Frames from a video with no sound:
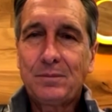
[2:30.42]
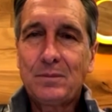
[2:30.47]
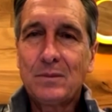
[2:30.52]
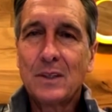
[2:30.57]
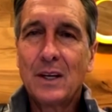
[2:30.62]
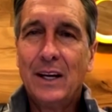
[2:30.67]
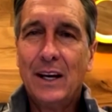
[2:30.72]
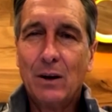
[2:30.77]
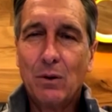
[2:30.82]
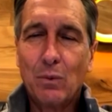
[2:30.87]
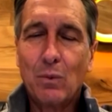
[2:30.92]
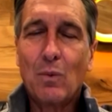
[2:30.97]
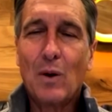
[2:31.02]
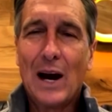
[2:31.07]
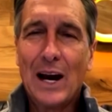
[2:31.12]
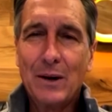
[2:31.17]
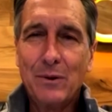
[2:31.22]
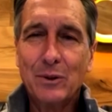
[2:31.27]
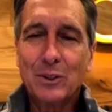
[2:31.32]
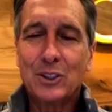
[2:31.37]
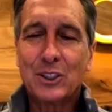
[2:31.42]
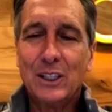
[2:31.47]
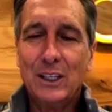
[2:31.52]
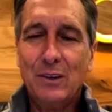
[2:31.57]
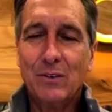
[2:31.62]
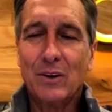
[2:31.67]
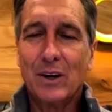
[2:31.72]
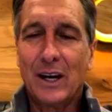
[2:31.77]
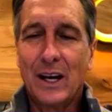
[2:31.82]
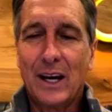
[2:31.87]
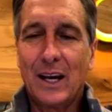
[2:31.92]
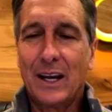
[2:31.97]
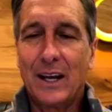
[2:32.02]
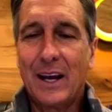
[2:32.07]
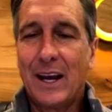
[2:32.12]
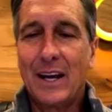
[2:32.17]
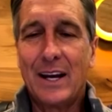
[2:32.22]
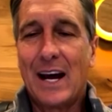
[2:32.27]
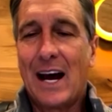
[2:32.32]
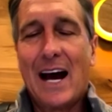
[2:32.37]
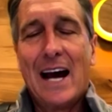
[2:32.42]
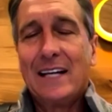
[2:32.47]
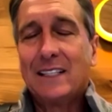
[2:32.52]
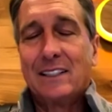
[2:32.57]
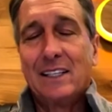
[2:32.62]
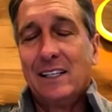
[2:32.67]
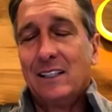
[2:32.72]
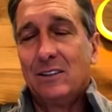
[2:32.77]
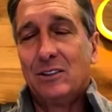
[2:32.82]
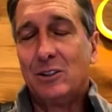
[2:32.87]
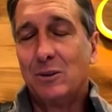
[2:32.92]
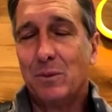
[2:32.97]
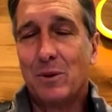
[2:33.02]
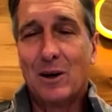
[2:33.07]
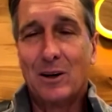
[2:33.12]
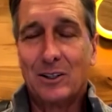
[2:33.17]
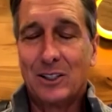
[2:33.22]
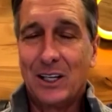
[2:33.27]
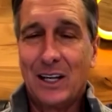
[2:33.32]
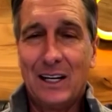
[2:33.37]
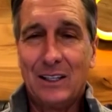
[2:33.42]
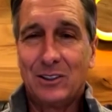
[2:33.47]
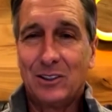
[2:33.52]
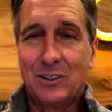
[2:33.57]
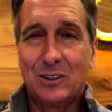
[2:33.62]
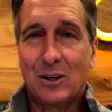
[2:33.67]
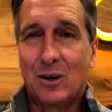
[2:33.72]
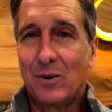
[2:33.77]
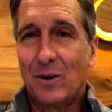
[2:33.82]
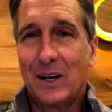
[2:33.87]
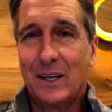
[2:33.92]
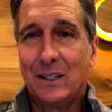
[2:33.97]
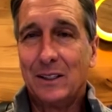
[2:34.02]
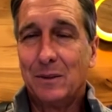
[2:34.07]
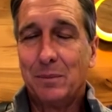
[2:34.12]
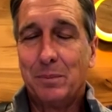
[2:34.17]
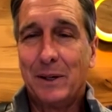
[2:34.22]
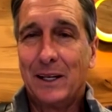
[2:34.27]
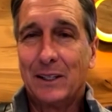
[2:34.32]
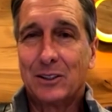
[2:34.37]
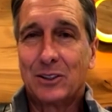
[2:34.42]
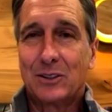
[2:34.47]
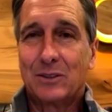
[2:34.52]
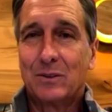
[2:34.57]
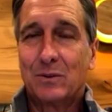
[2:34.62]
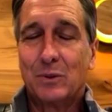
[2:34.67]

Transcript: at wide receiver. And I think Ja'Marr Chase is already the best